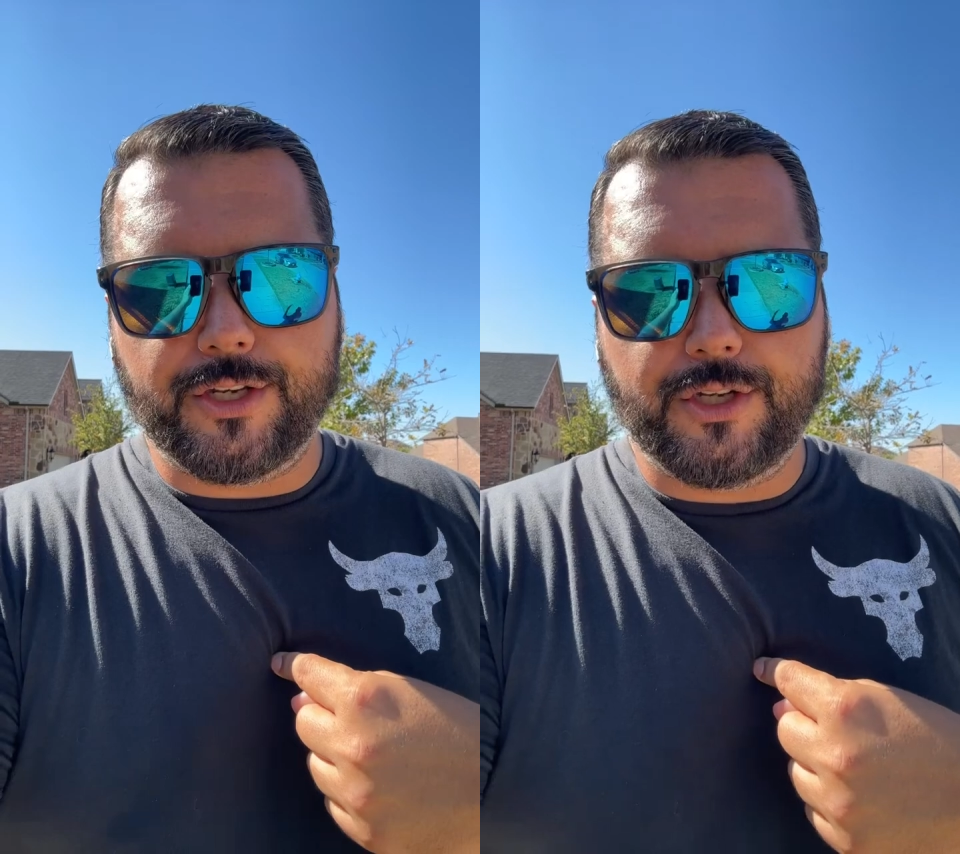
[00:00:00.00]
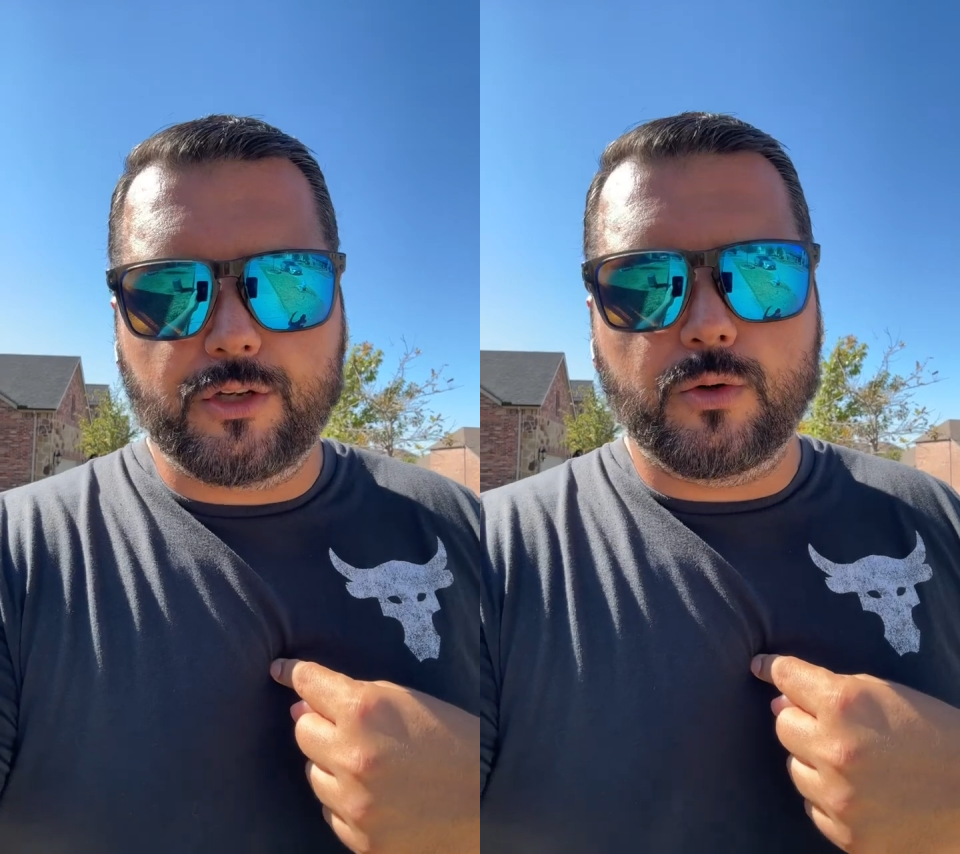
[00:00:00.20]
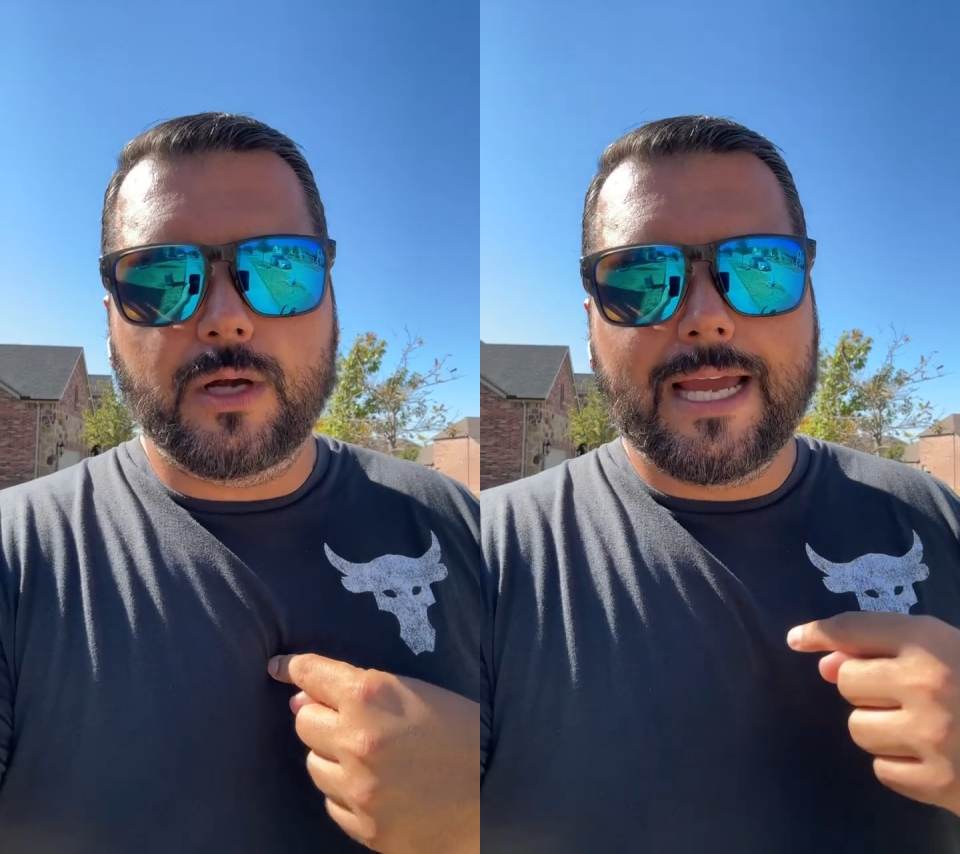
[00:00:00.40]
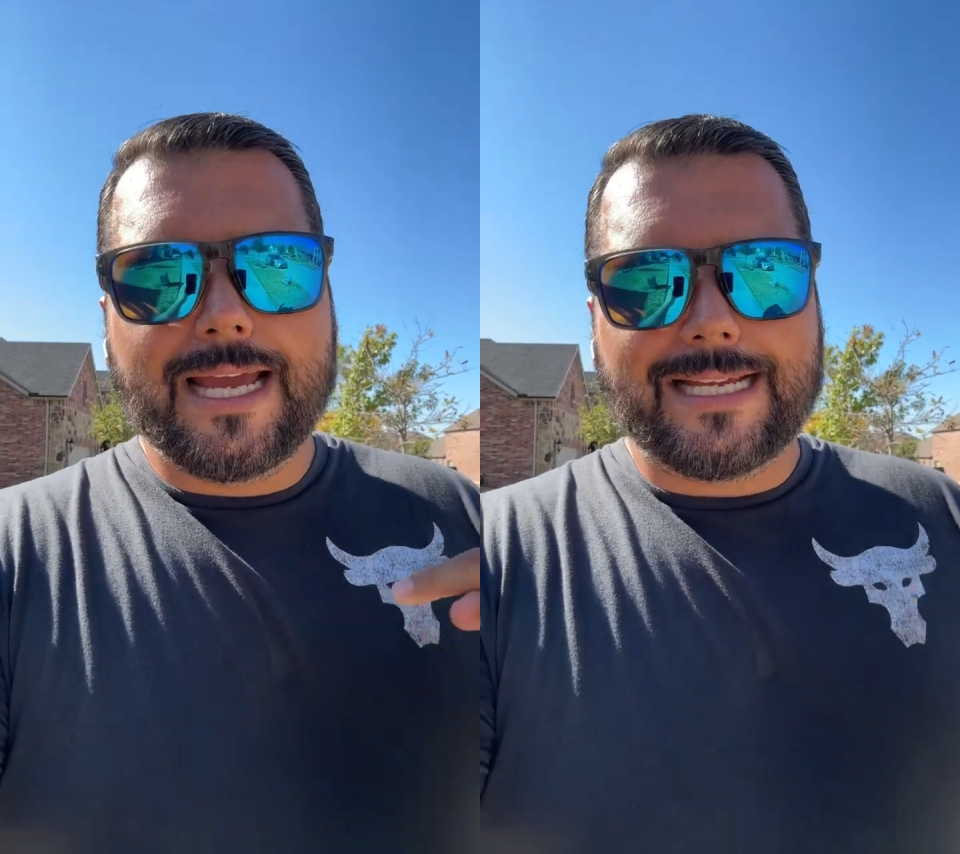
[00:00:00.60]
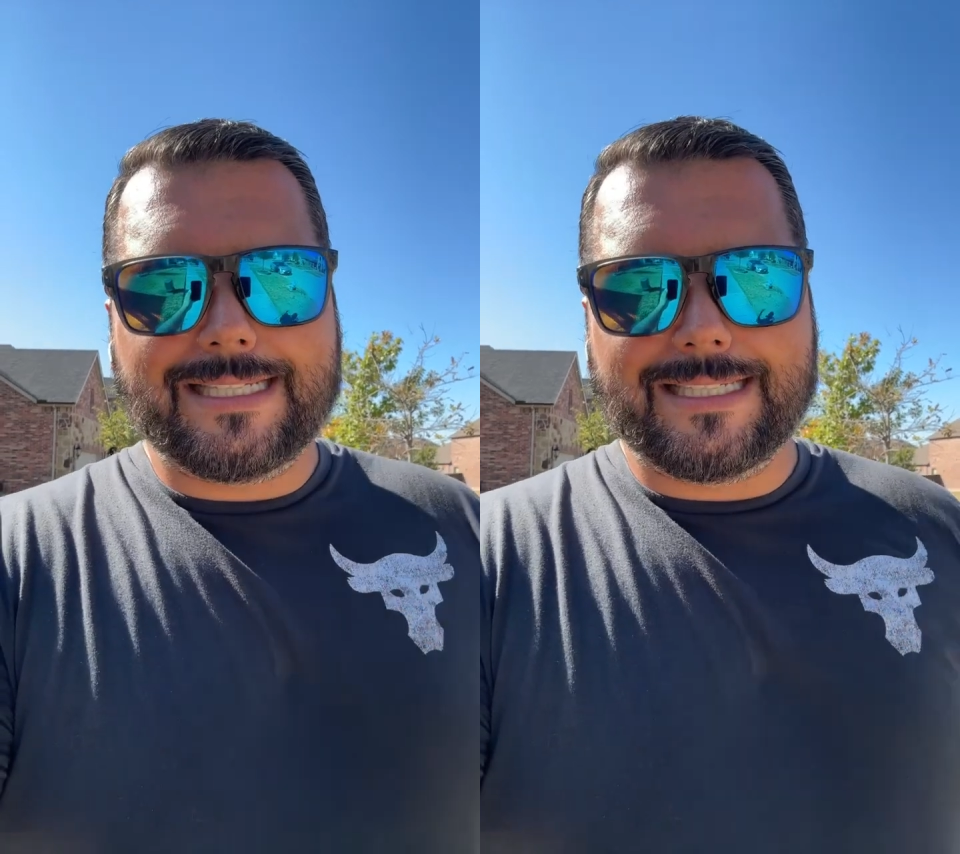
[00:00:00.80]
to do
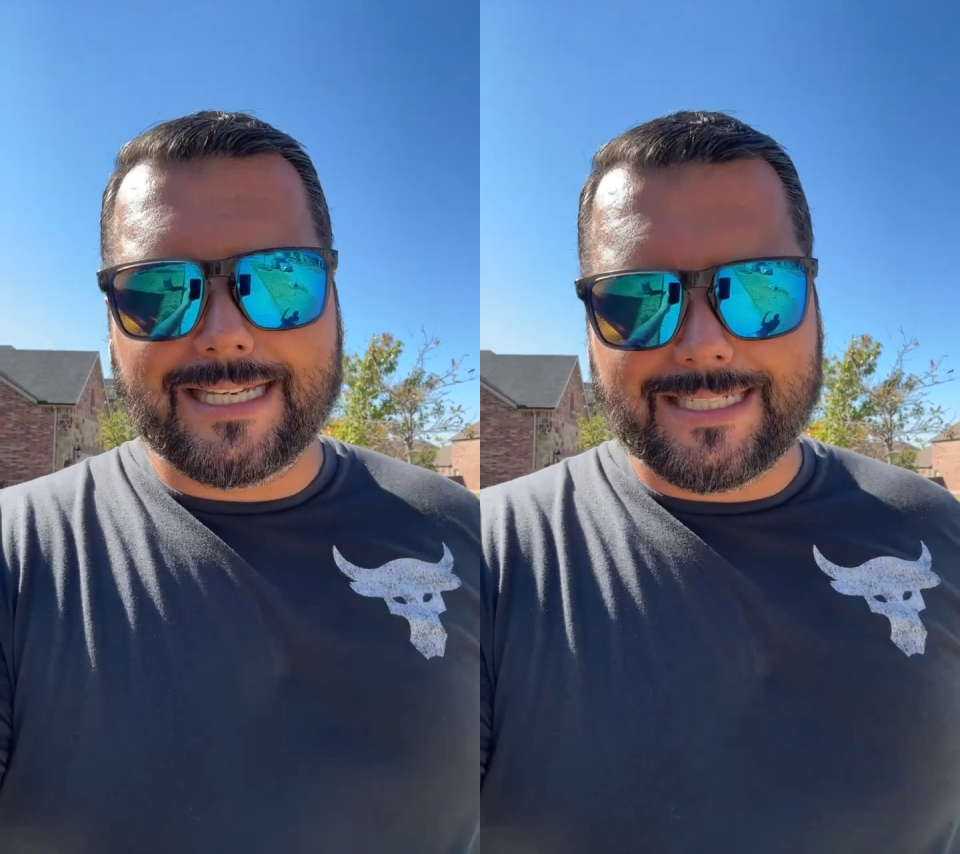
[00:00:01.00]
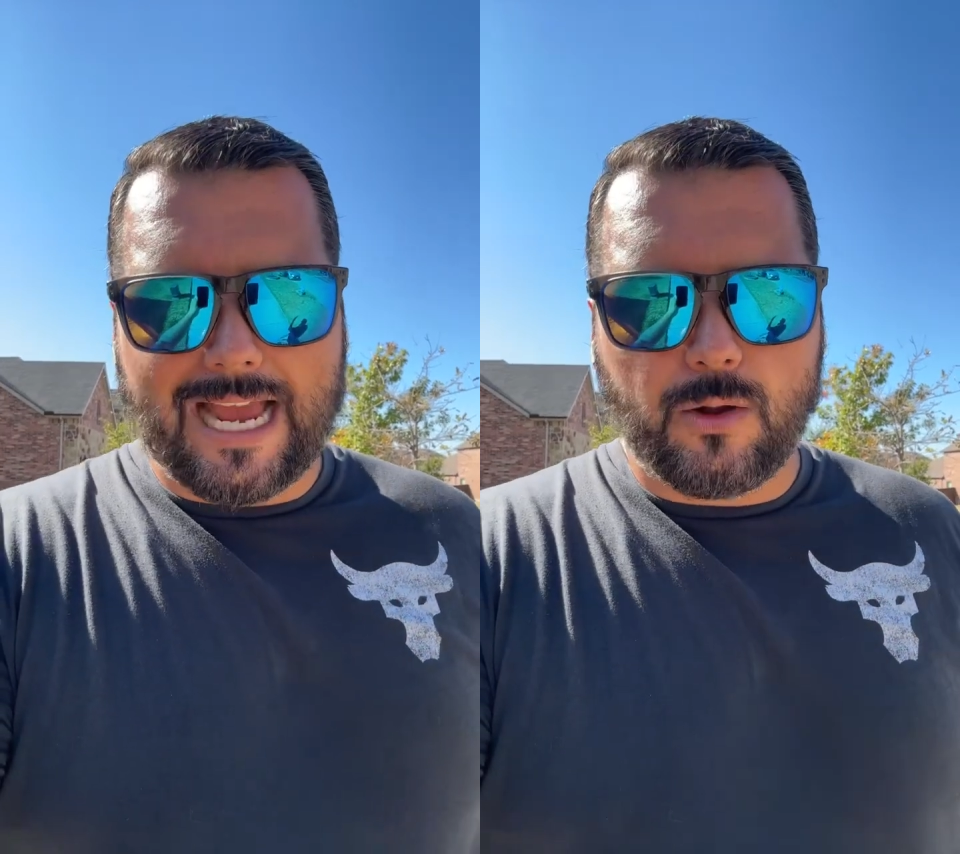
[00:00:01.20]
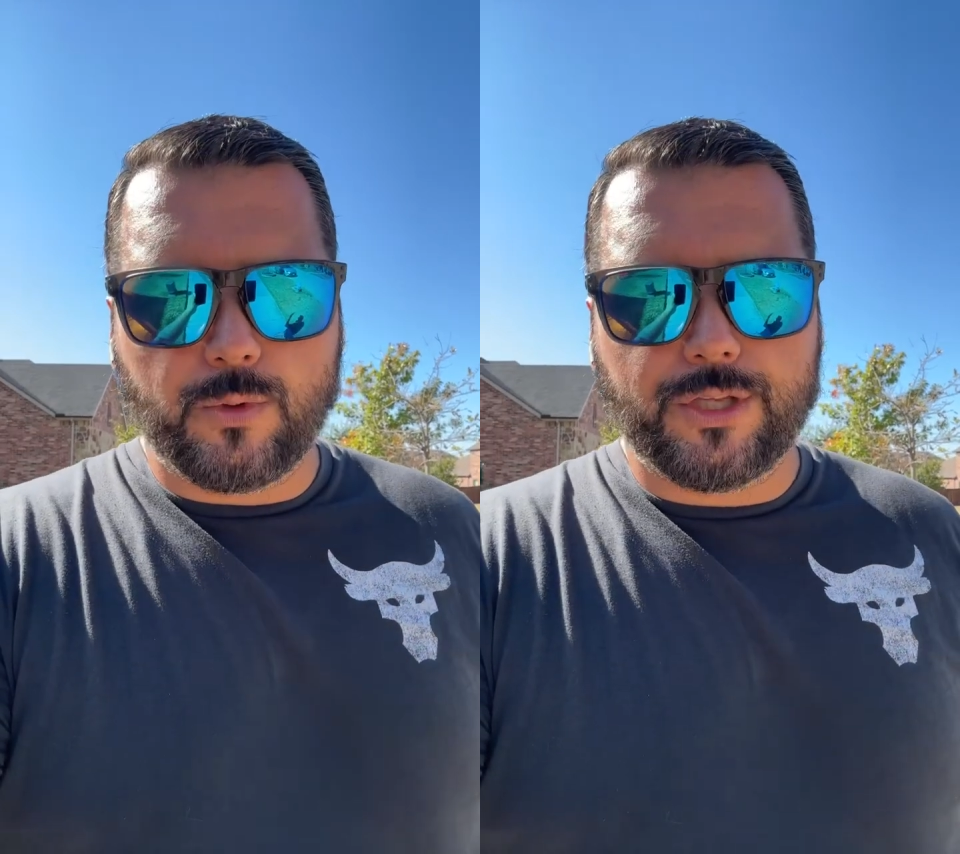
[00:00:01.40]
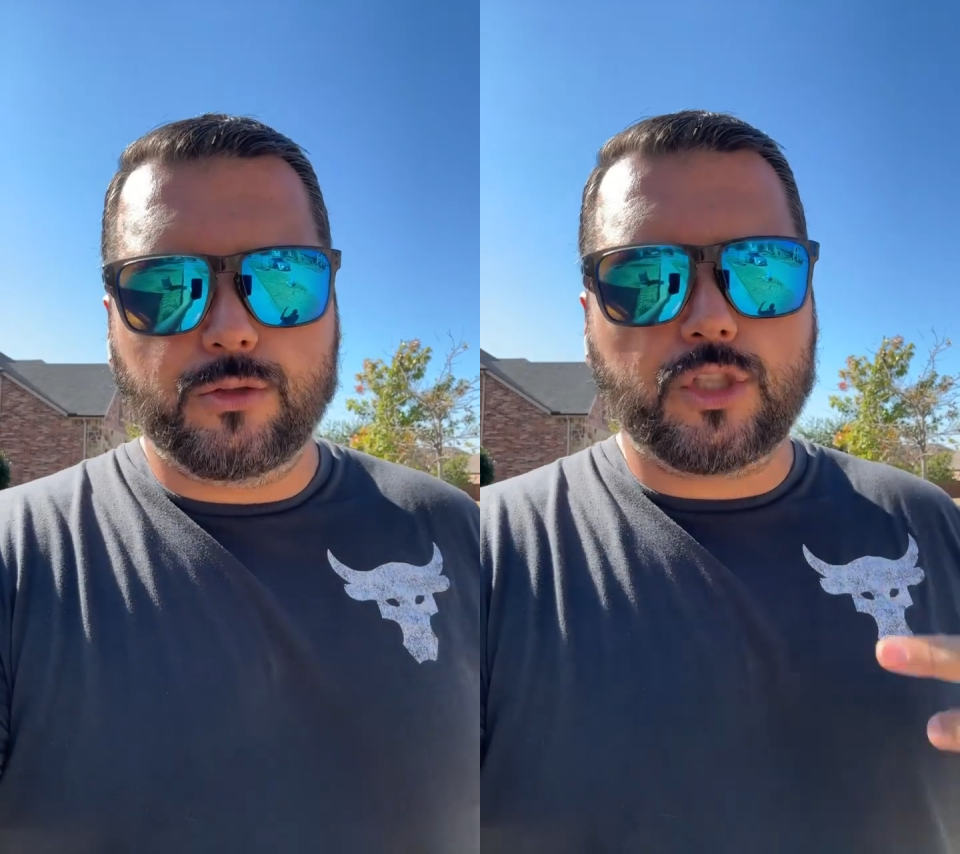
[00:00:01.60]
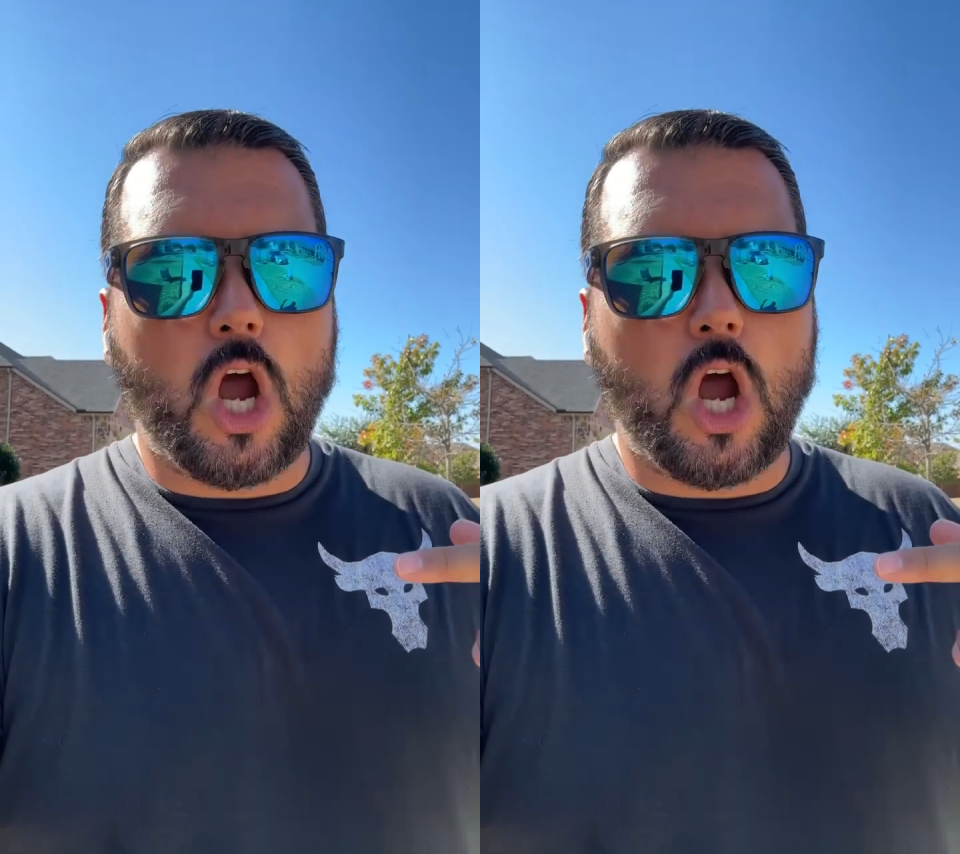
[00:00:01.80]
is sit down with you,